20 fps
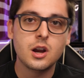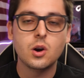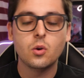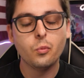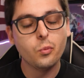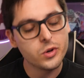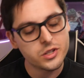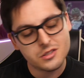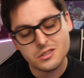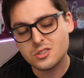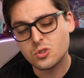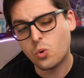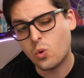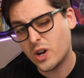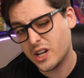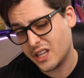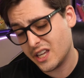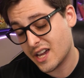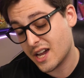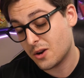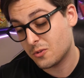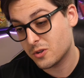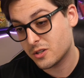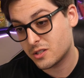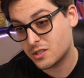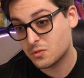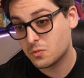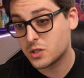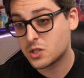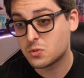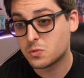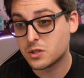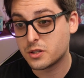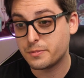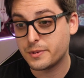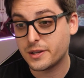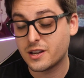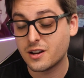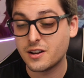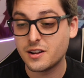was 20 hours, which
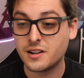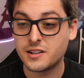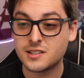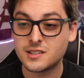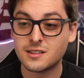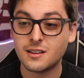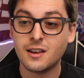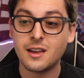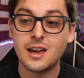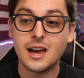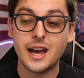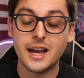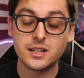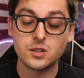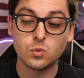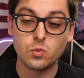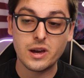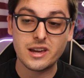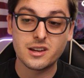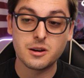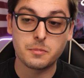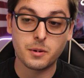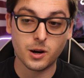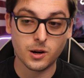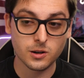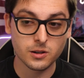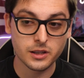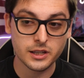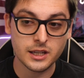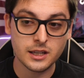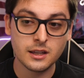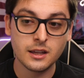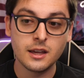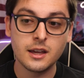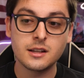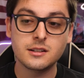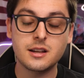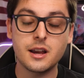was because I had to wake up early,